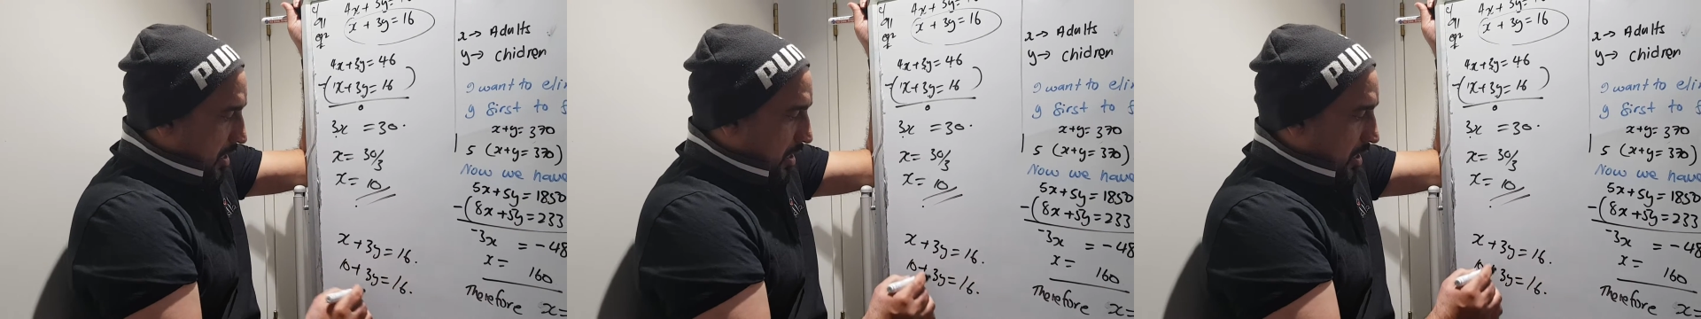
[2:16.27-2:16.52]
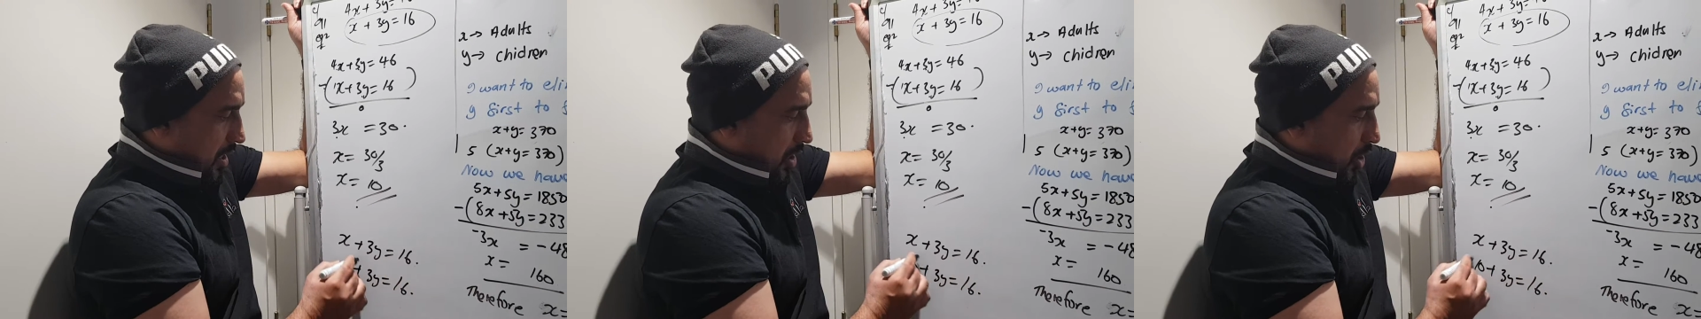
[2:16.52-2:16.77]

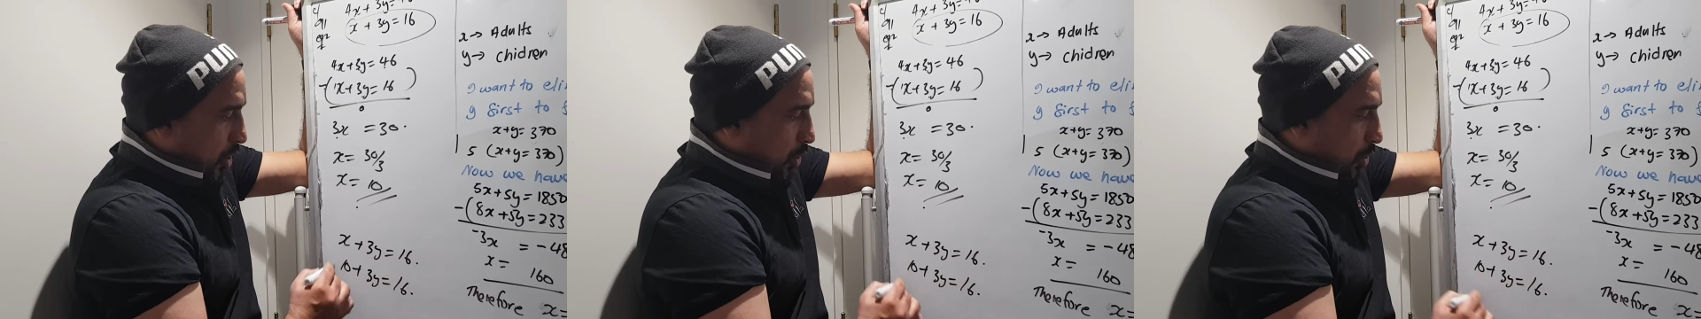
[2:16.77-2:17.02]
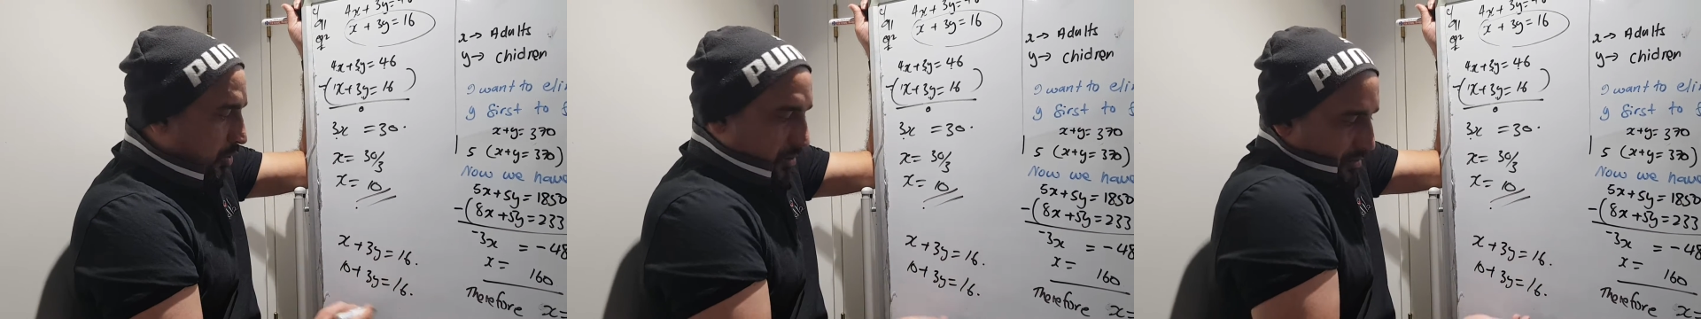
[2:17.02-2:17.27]
Now
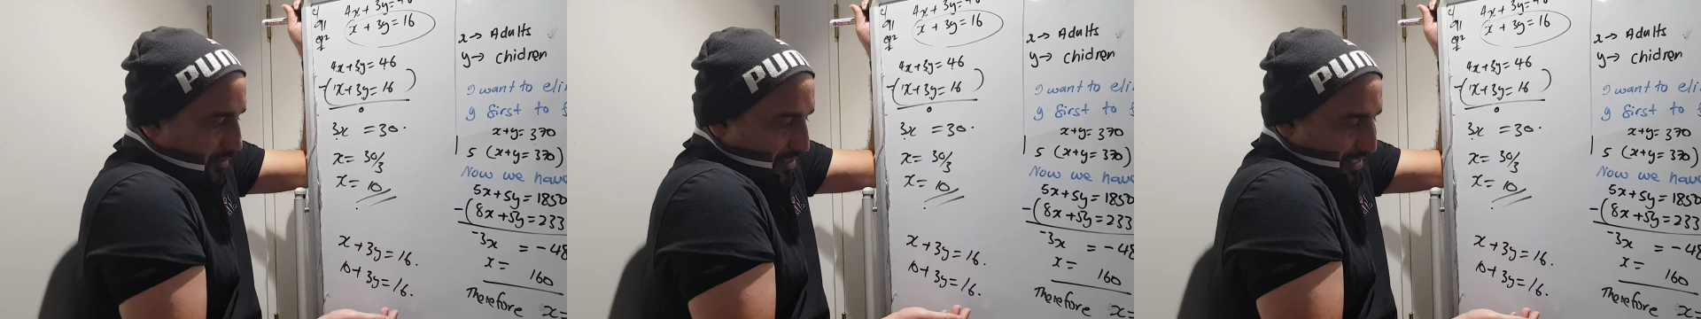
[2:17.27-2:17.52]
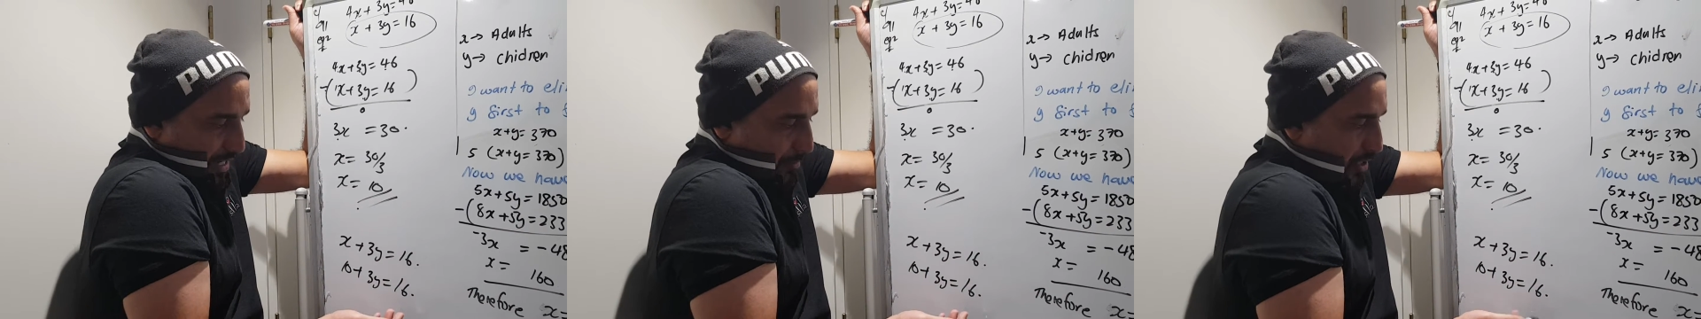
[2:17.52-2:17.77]
you,
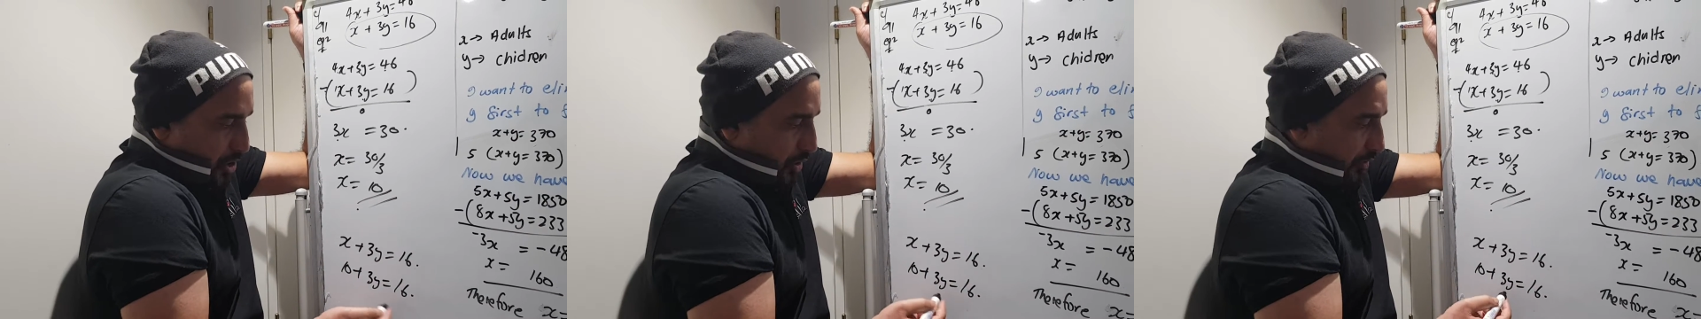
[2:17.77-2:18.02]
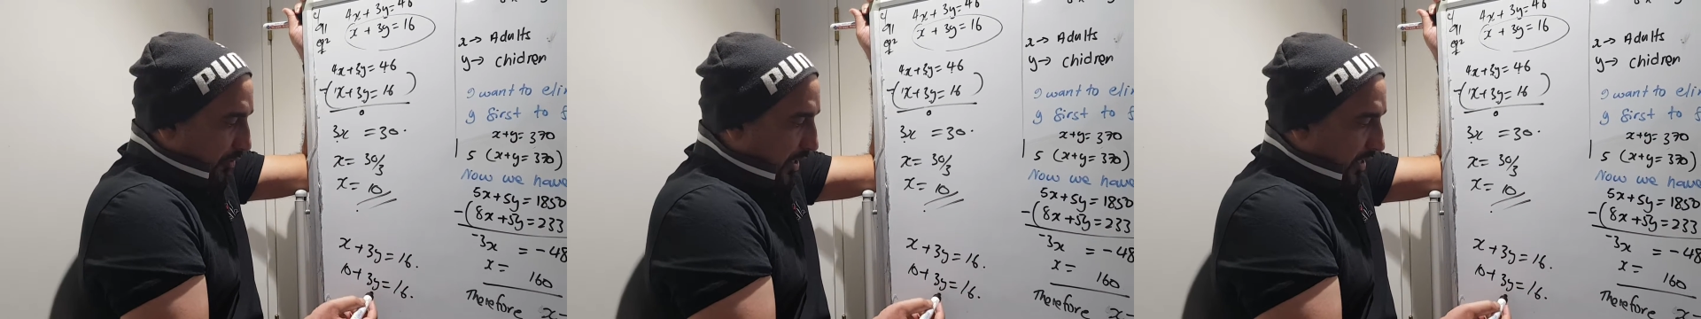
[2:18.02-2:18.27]
same as
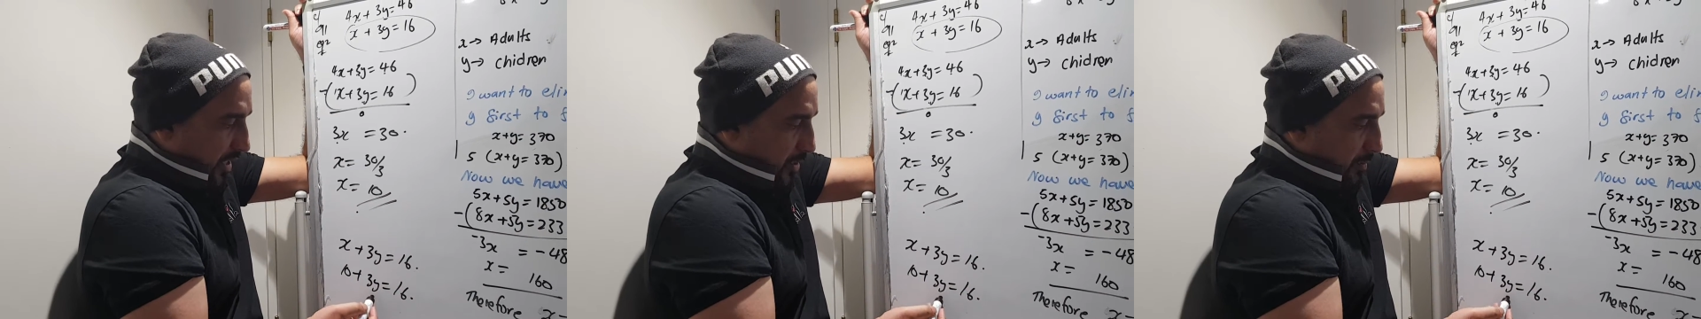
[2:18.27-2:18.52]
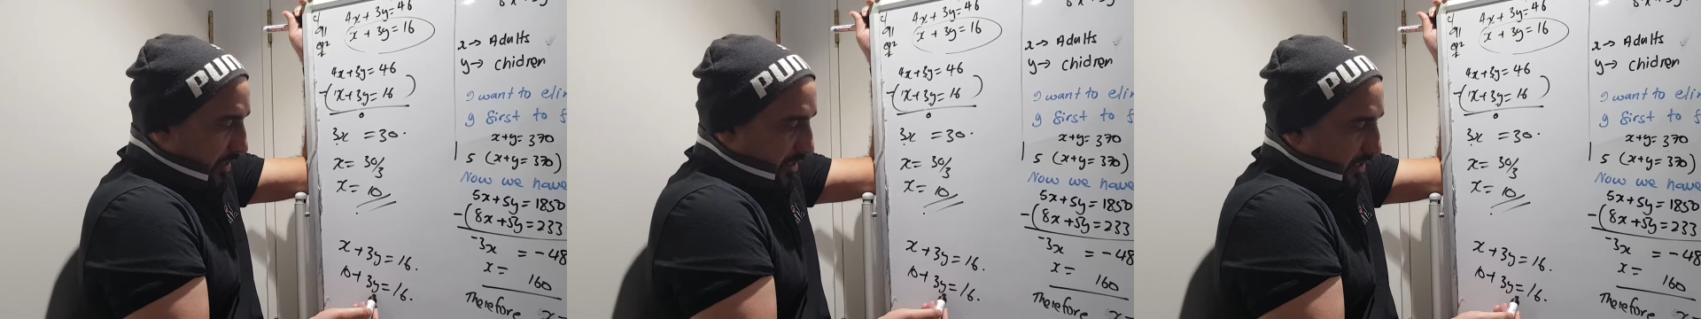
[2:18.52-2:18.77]
your friend has
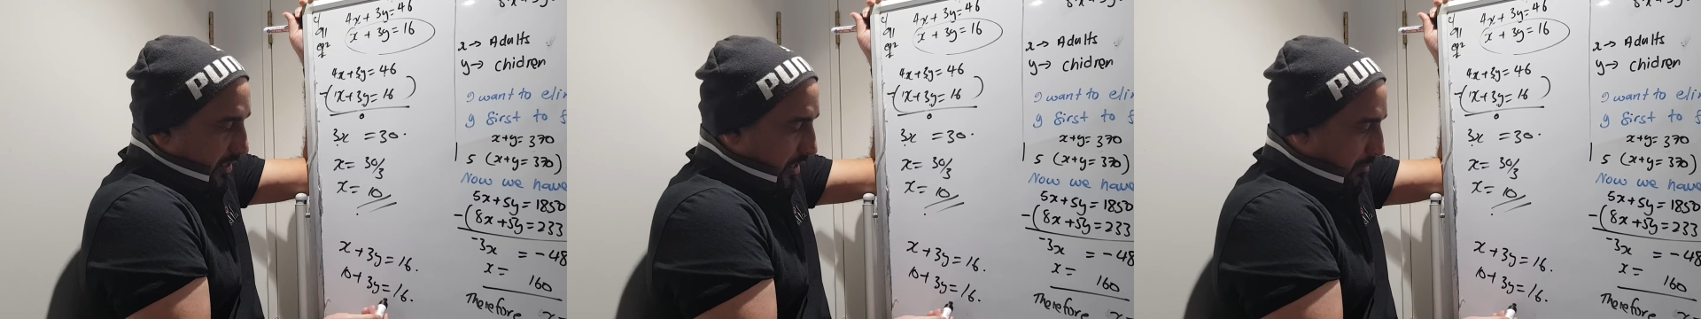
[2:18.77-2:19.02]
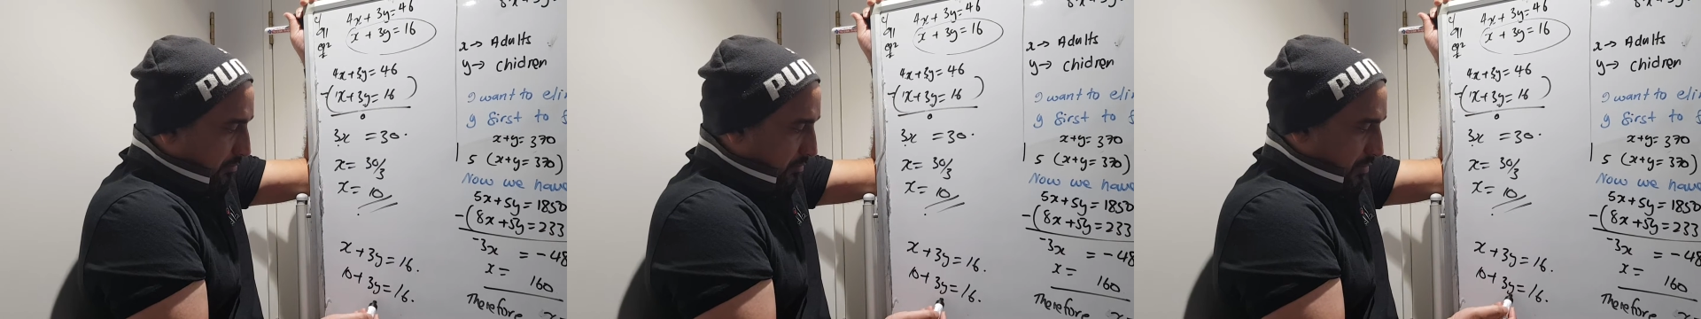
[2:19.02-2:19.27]
been
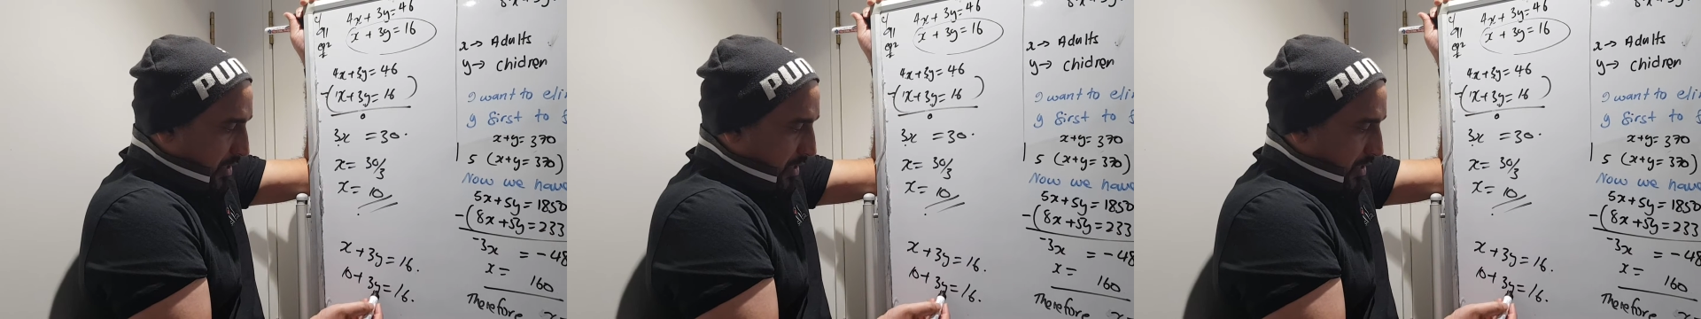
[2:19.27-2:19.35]
kidnapped